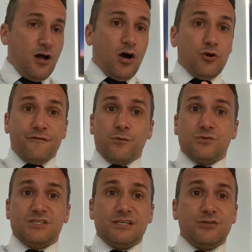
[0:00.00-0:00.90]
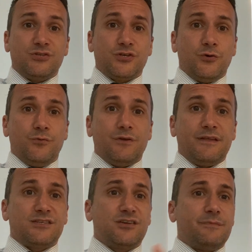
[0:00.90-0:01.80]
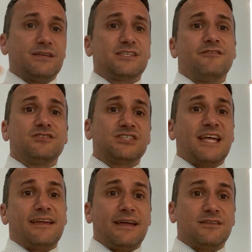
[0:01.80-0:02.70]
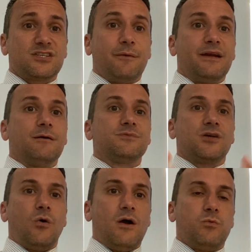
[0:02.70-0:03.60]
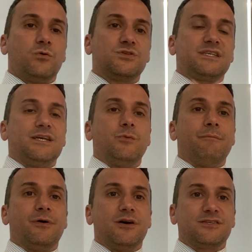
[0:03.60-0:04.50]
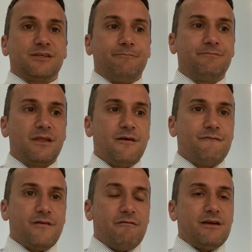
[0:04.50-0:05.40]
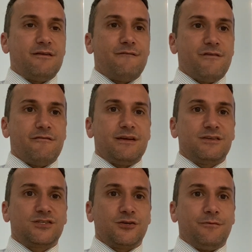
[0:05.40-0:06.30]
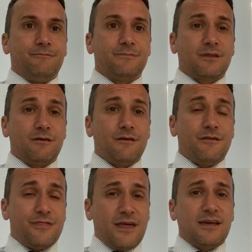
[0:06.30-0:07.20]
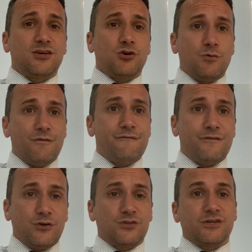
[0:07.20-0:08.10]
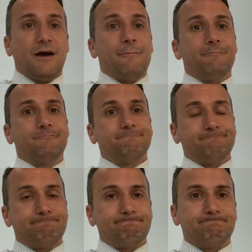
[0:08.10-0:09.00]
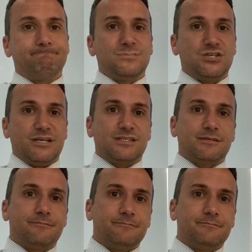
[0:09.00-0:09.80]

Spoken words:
I look forward to seeing you soon. There's going to be a series of stand downs coming up, so I will see you in person very, very soon. Thank you for your time. Cheers.